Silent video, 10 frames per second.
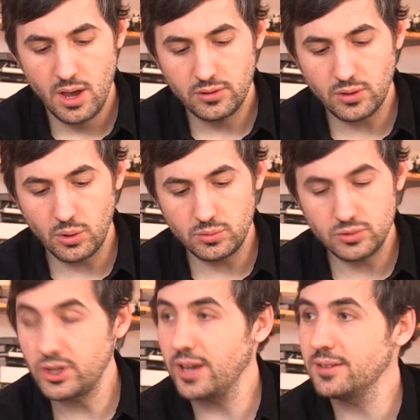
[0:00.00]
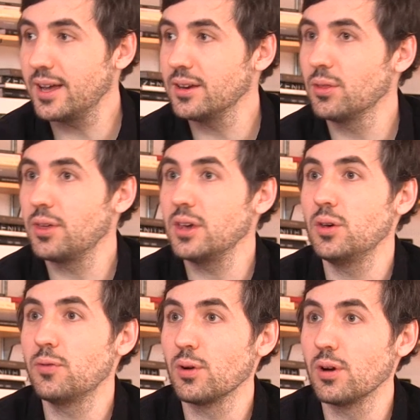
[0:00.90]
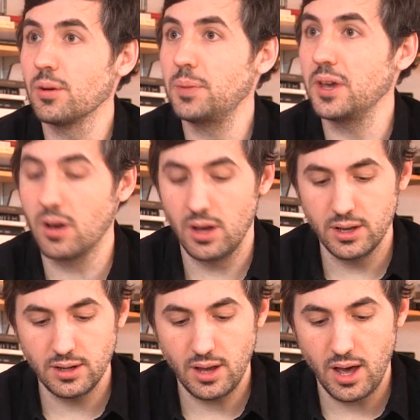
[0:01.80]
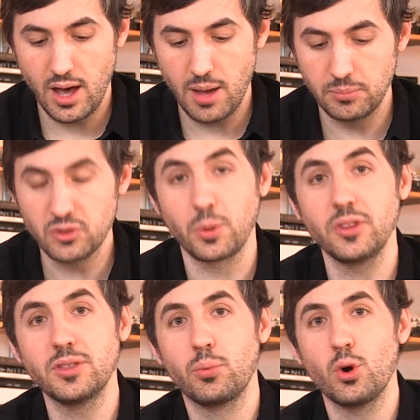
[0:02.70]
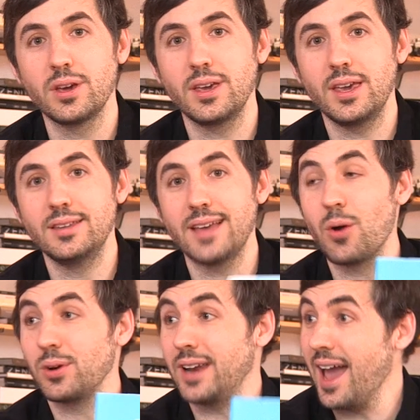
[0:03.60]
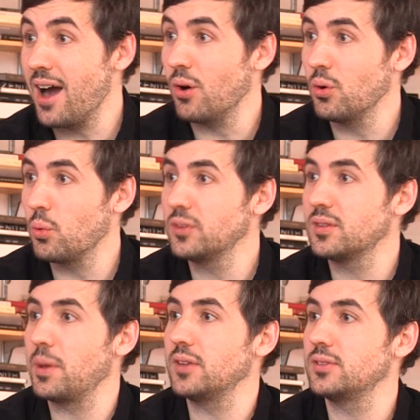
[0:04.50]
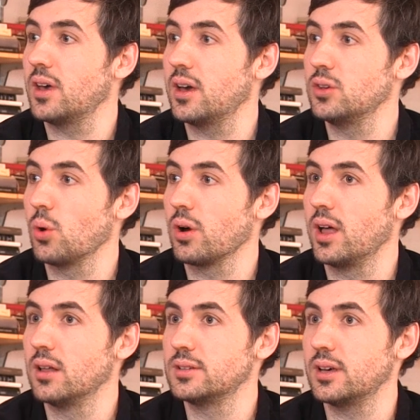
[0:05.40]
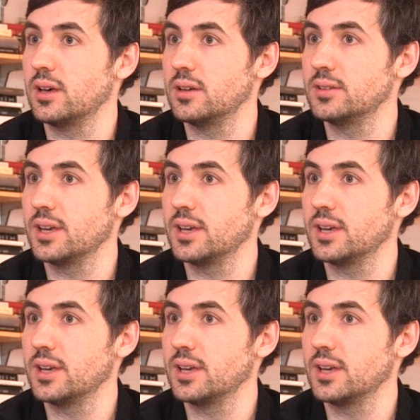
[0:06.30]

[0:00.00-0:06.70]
So Jake, Daniel, thank you for being on. Sprint the book is out now. What's the best URL to